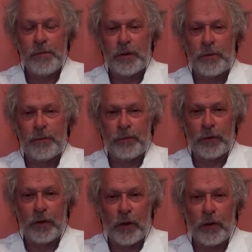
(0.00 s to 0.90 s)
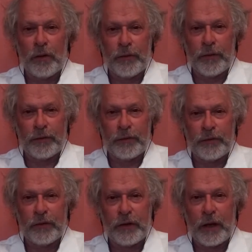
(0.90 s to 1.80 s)
but the, the, goal of this
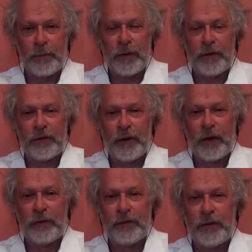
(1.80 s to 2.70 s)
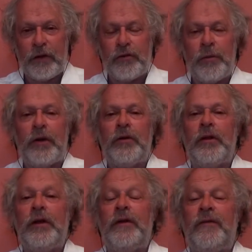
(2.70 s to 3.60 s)
is to not be as
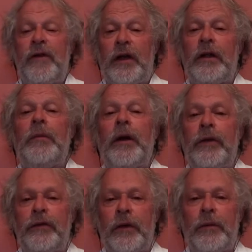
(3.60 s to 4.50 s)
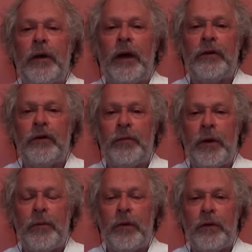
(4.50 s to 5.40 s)
detrimentally affected by the subconscious
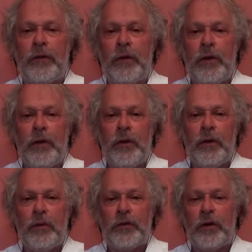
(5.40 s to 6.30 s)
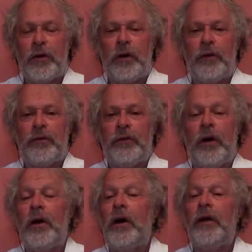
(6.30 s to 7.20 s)
memories, which can cause
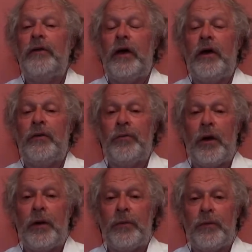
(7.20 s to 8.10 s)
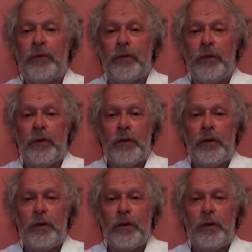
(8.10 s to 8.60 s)
all kinds of health problems.